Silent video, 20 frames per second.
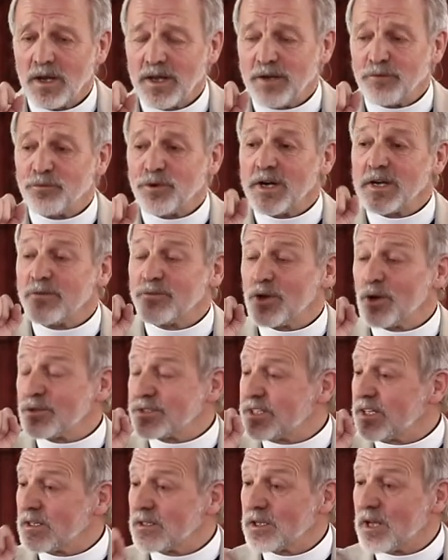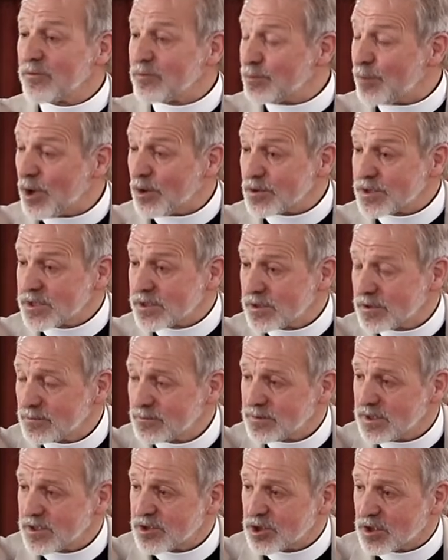in front of those he loved most
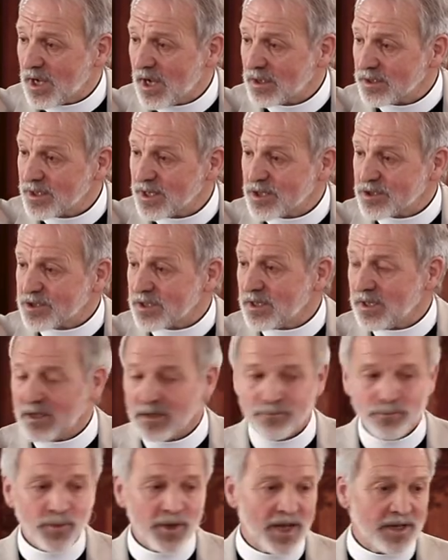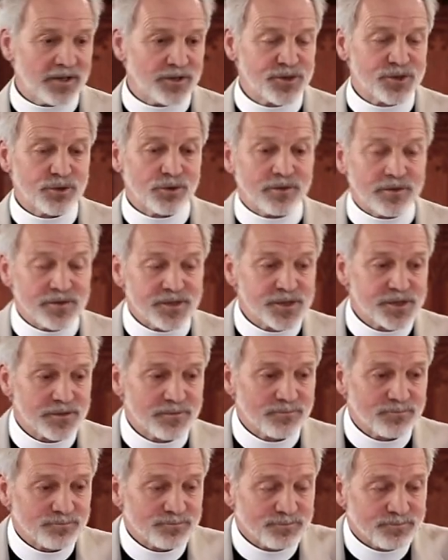his colleagues and his
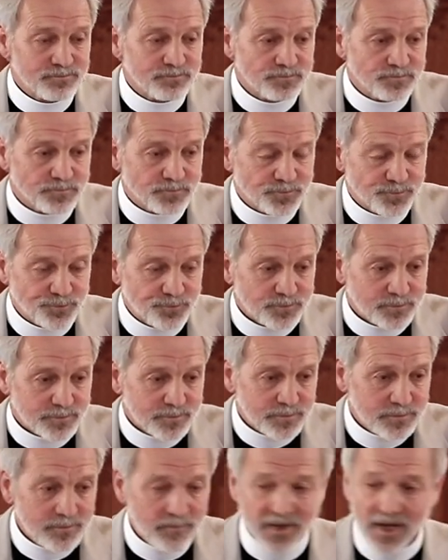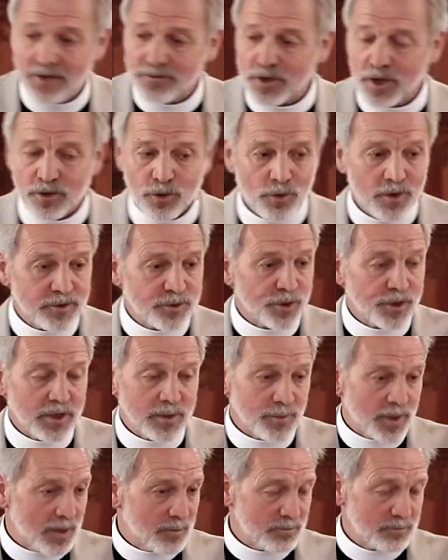students. And the Lord took
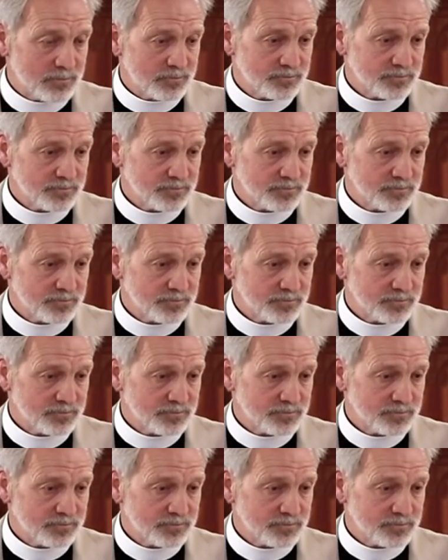him up.